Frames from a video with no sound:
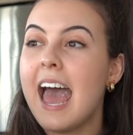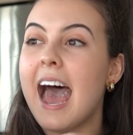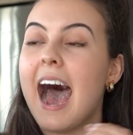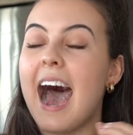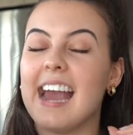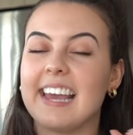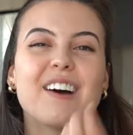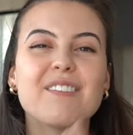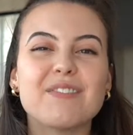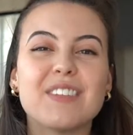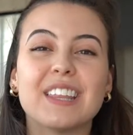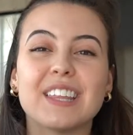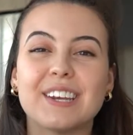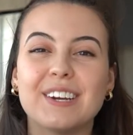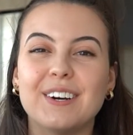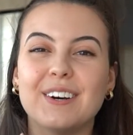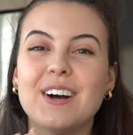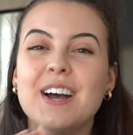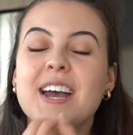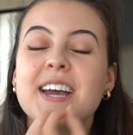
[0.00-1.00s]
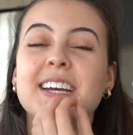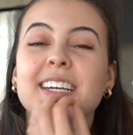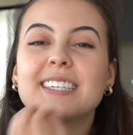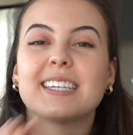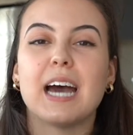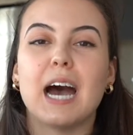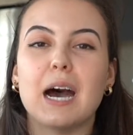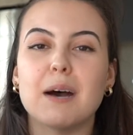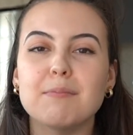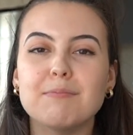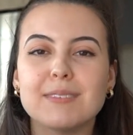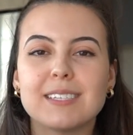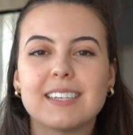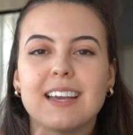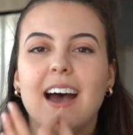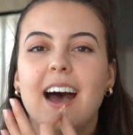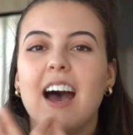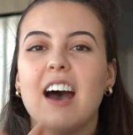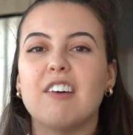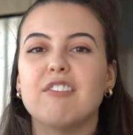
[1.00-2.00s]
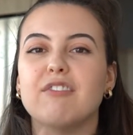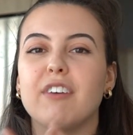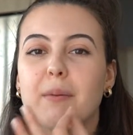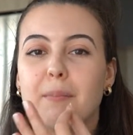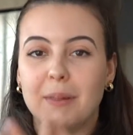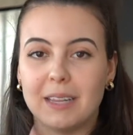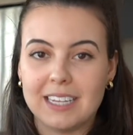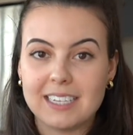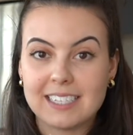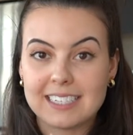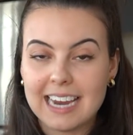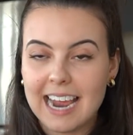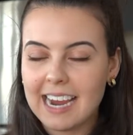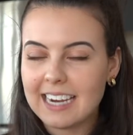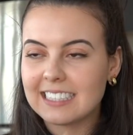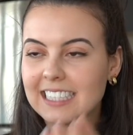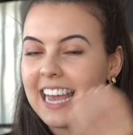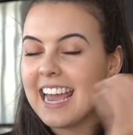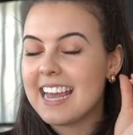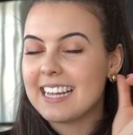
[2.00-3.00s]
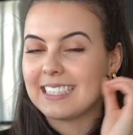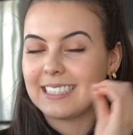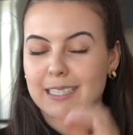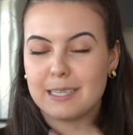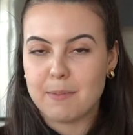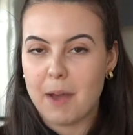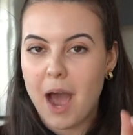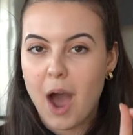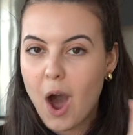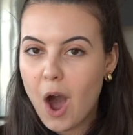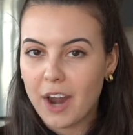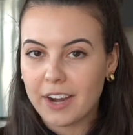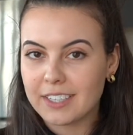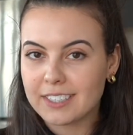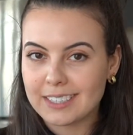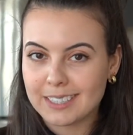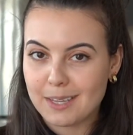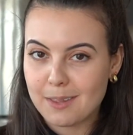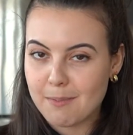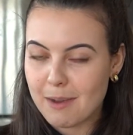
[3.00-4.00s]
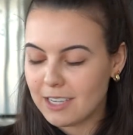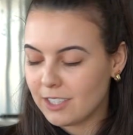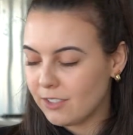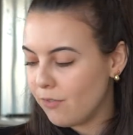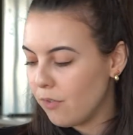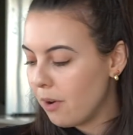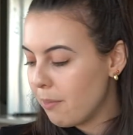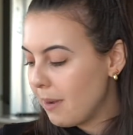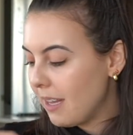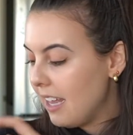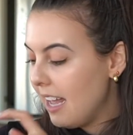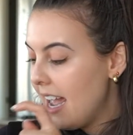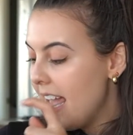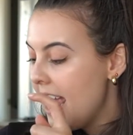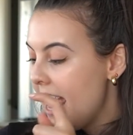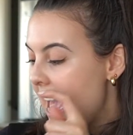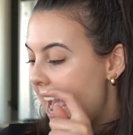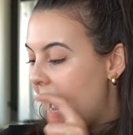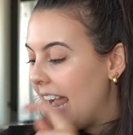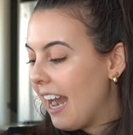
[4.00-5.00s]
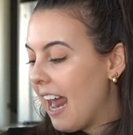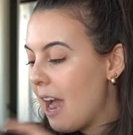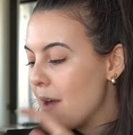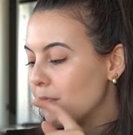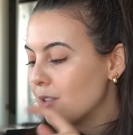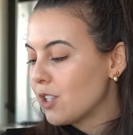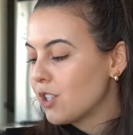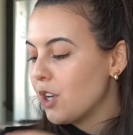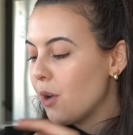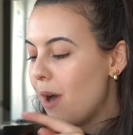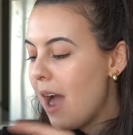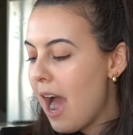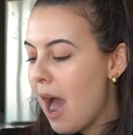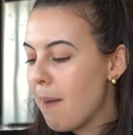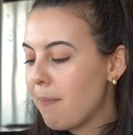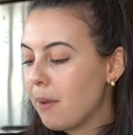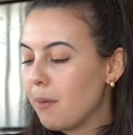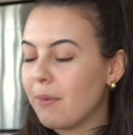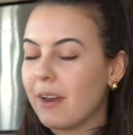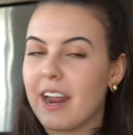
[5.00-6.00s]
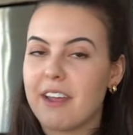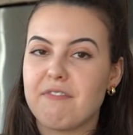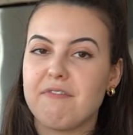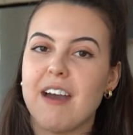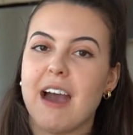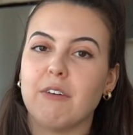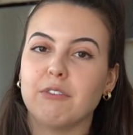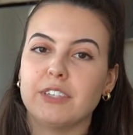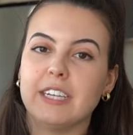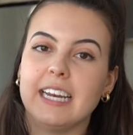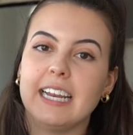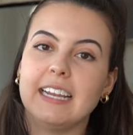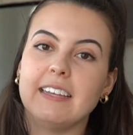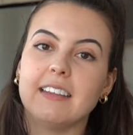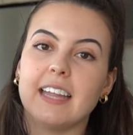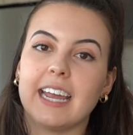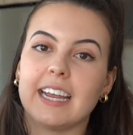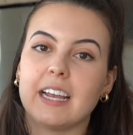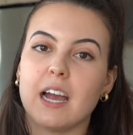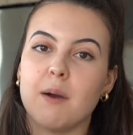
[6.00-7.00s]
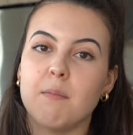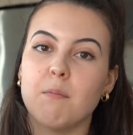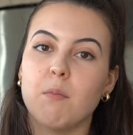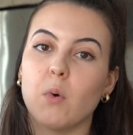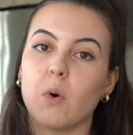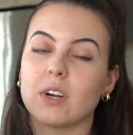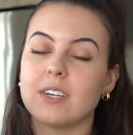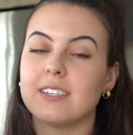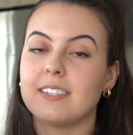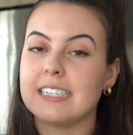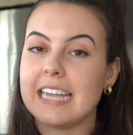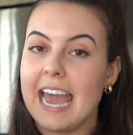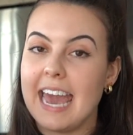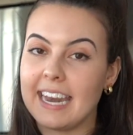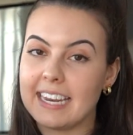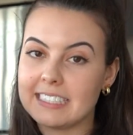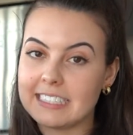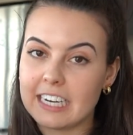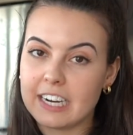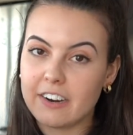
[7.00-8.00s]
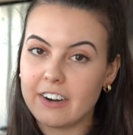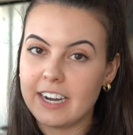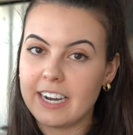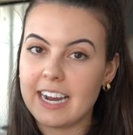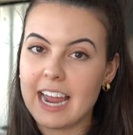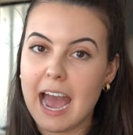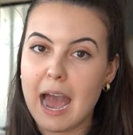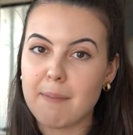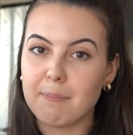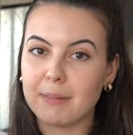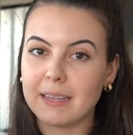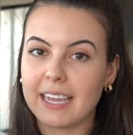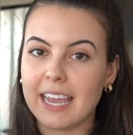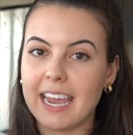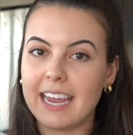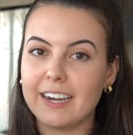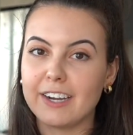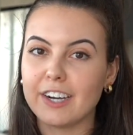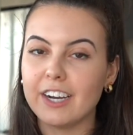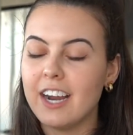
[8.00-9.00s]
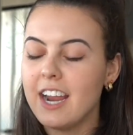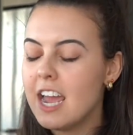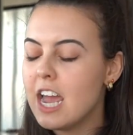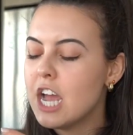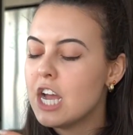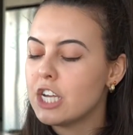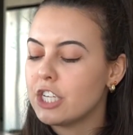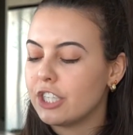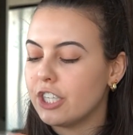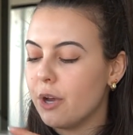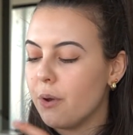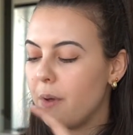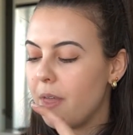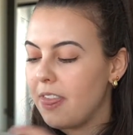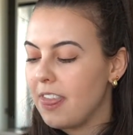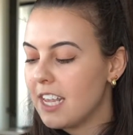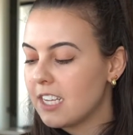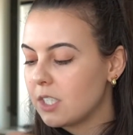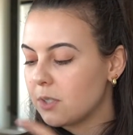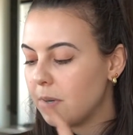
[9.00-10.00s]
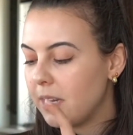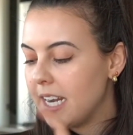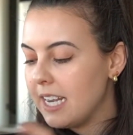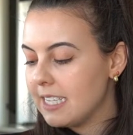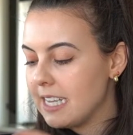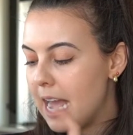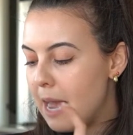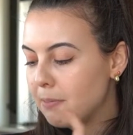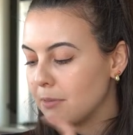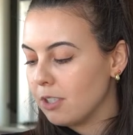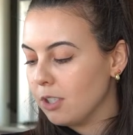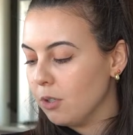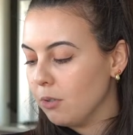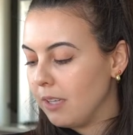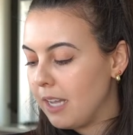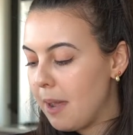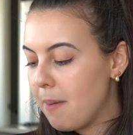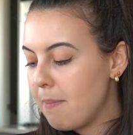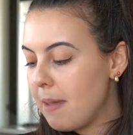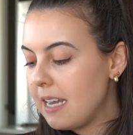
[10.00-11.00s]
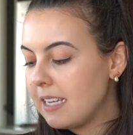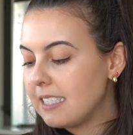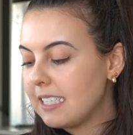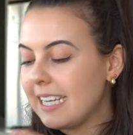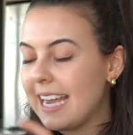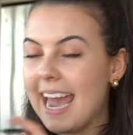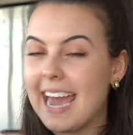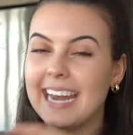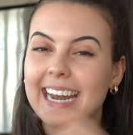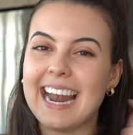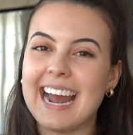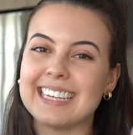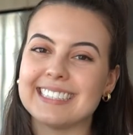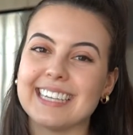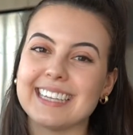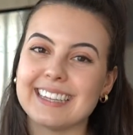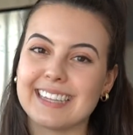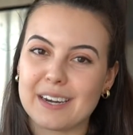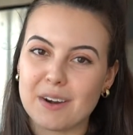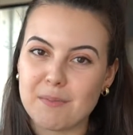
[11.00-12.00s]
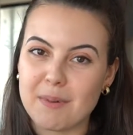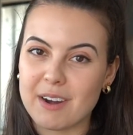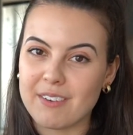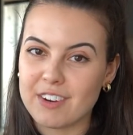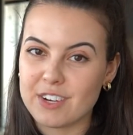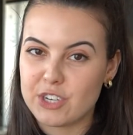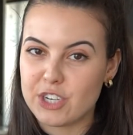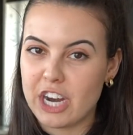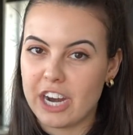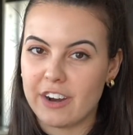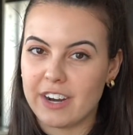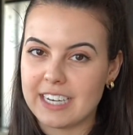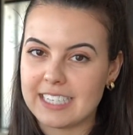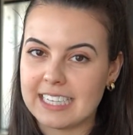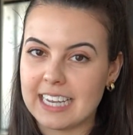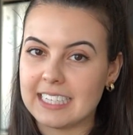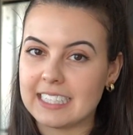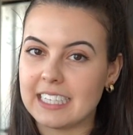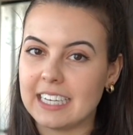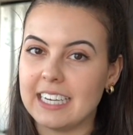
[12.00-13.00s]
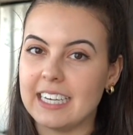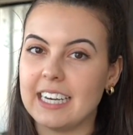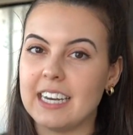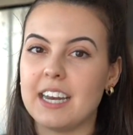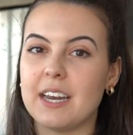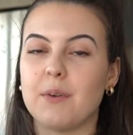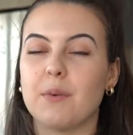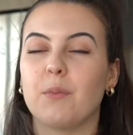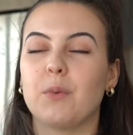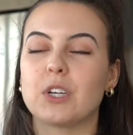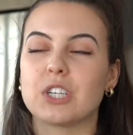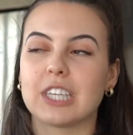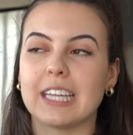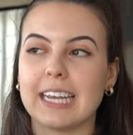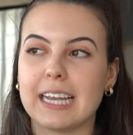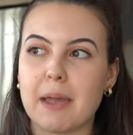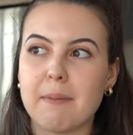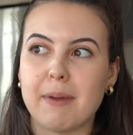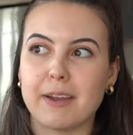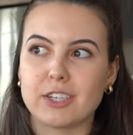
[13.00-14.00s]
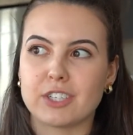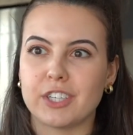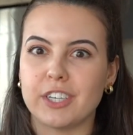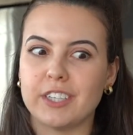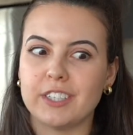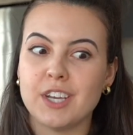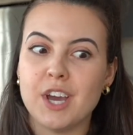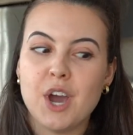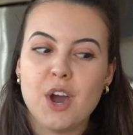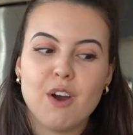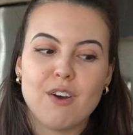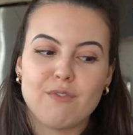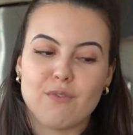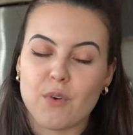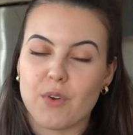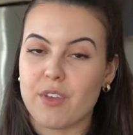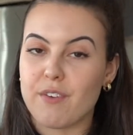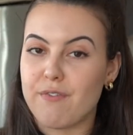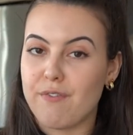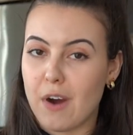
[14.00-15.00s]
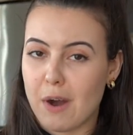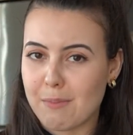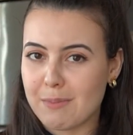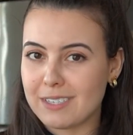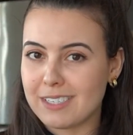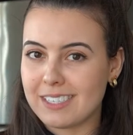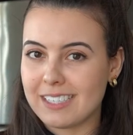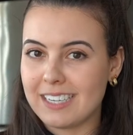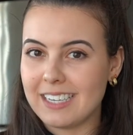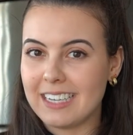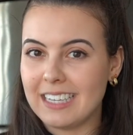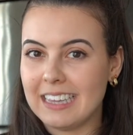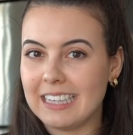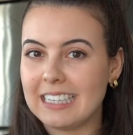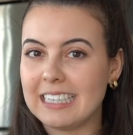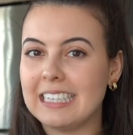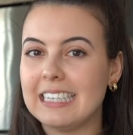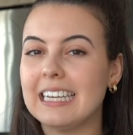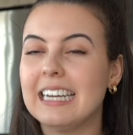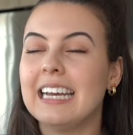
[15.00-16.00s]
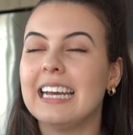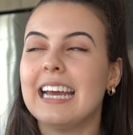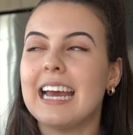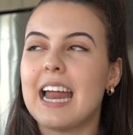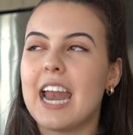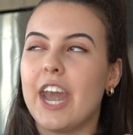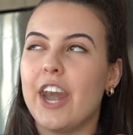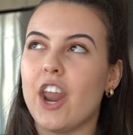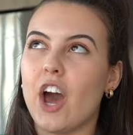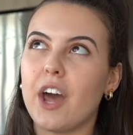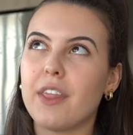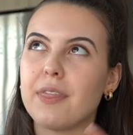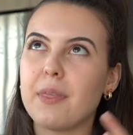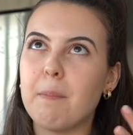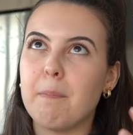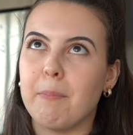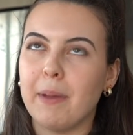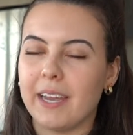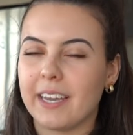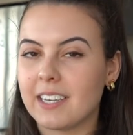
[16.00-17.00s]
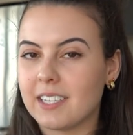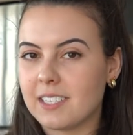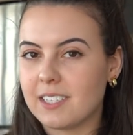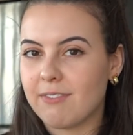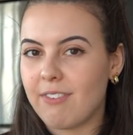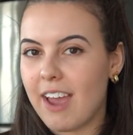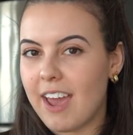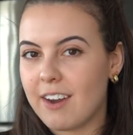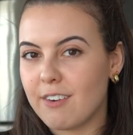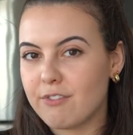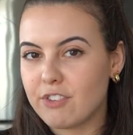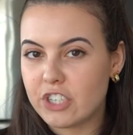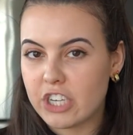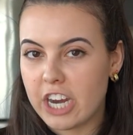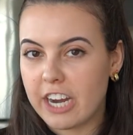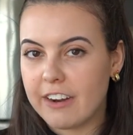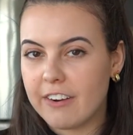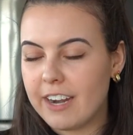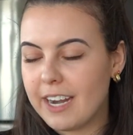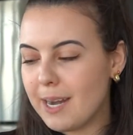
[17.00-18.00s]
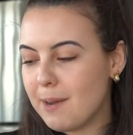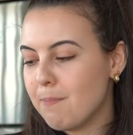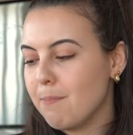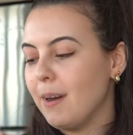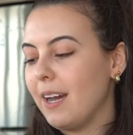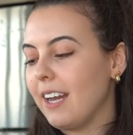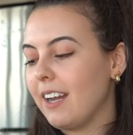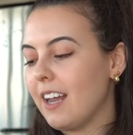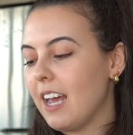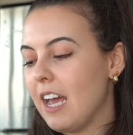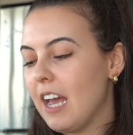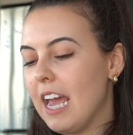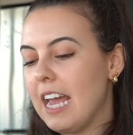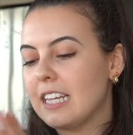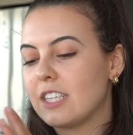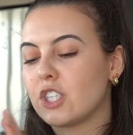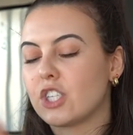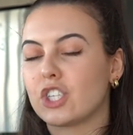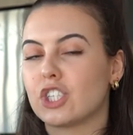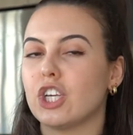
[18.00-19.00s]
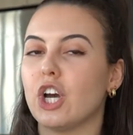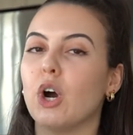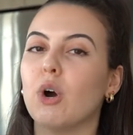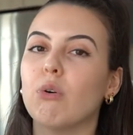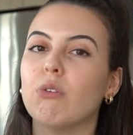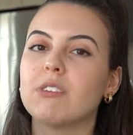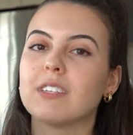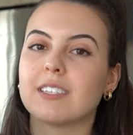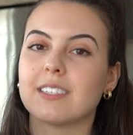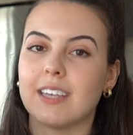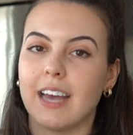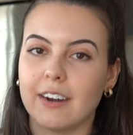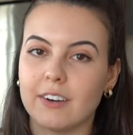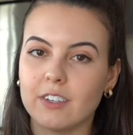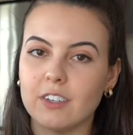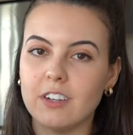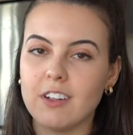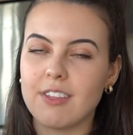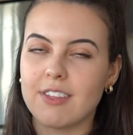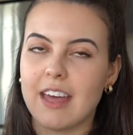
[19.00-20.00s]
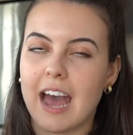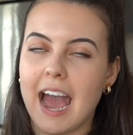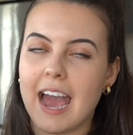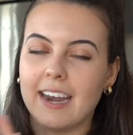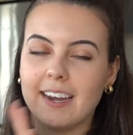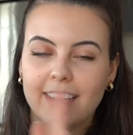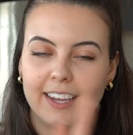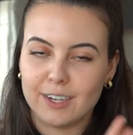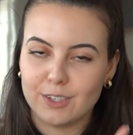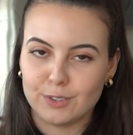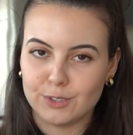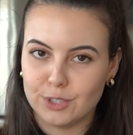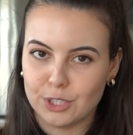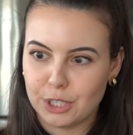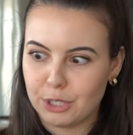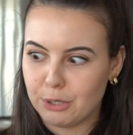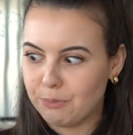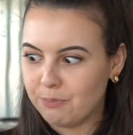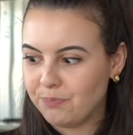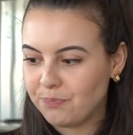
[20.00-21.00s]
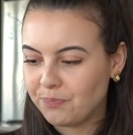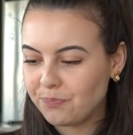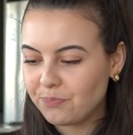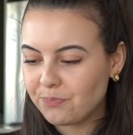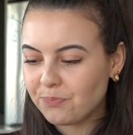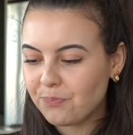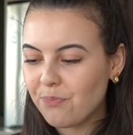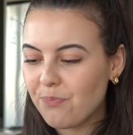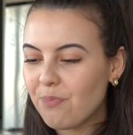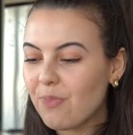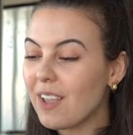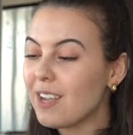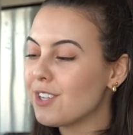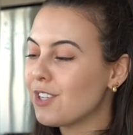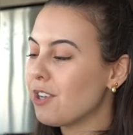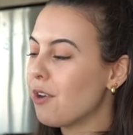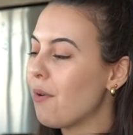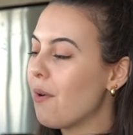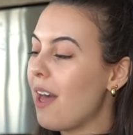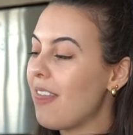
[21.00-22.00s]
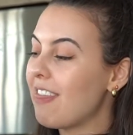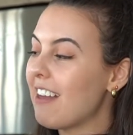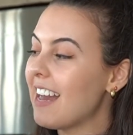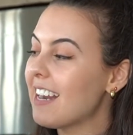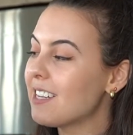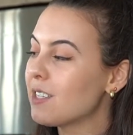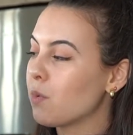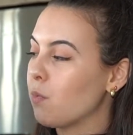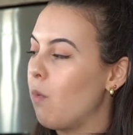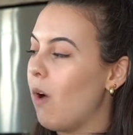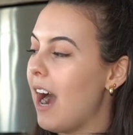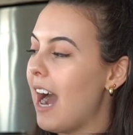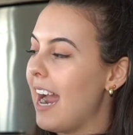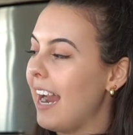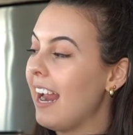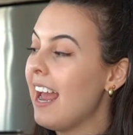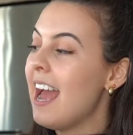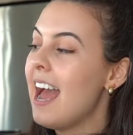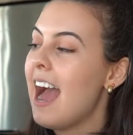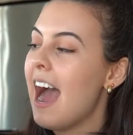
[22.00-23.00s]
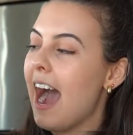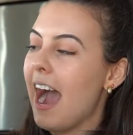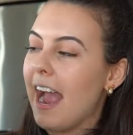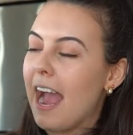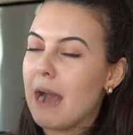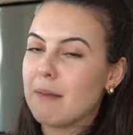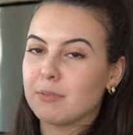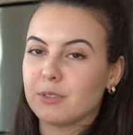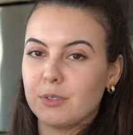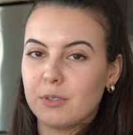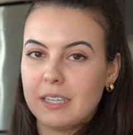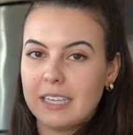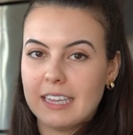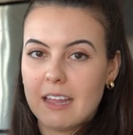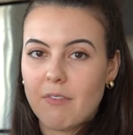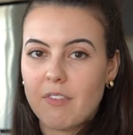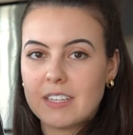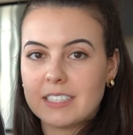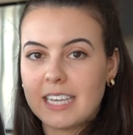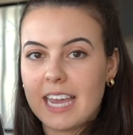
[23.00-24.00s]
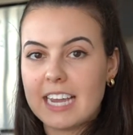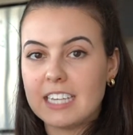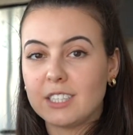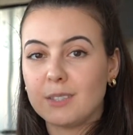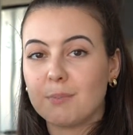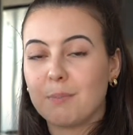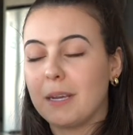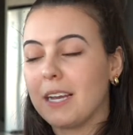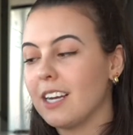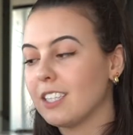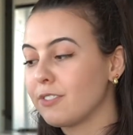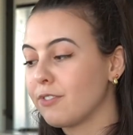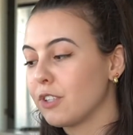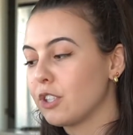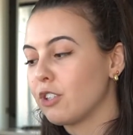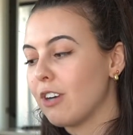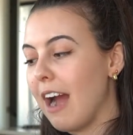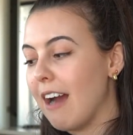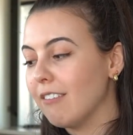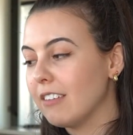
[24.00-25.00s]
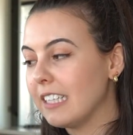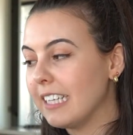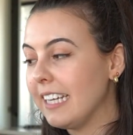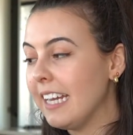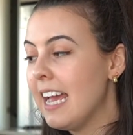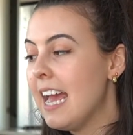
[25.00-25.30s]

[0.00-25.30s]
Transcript: I love the little tubs of Blistex. Honestly the best formula, and I was so happy when I found it in like a more sanitary applicator. So this one is absolutely amazing, and it has a little bit of a cherry scent in it, which, like I mentioned, for the pharmacy clean, not the biggest fan of cherry, but it's so subtle that it'll do. So that is why I absolutely love this case, because for traveling,